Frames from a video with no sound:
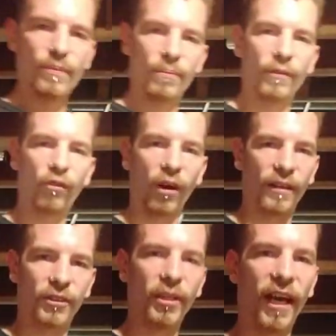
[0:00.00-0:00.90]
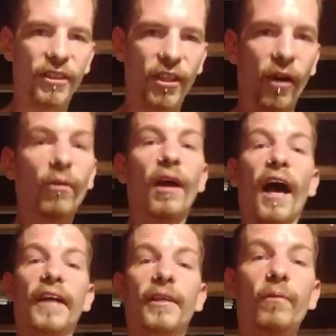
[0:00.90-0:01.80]
before I let you guys go,
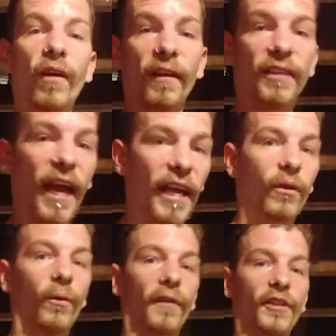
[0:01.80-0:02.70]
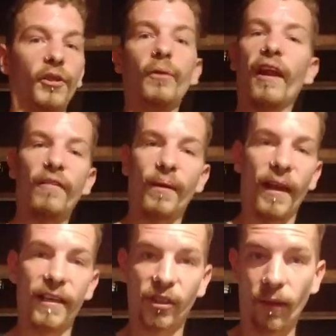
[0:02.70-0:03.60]
I did want to tackle an issue that I've been
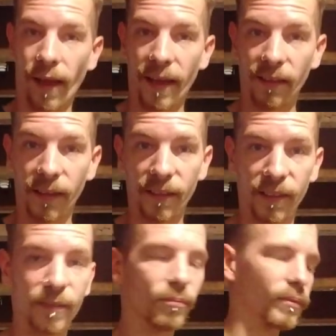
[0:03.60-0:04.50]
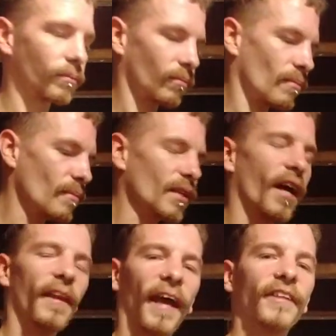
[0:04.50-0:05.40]
asked a lot lately,
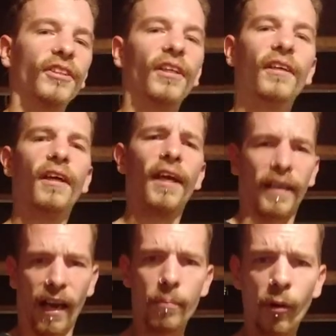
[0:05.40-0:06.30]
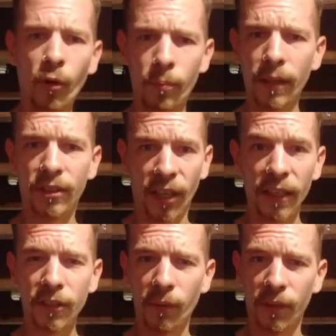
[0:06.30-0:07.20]
and that's, can I build a big
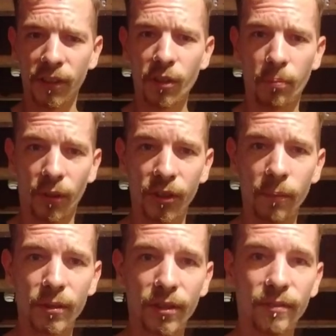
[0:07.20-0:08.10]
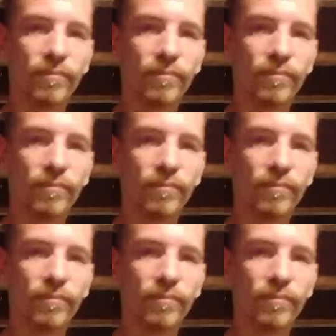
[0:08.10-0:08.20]
chest doing just push-ups?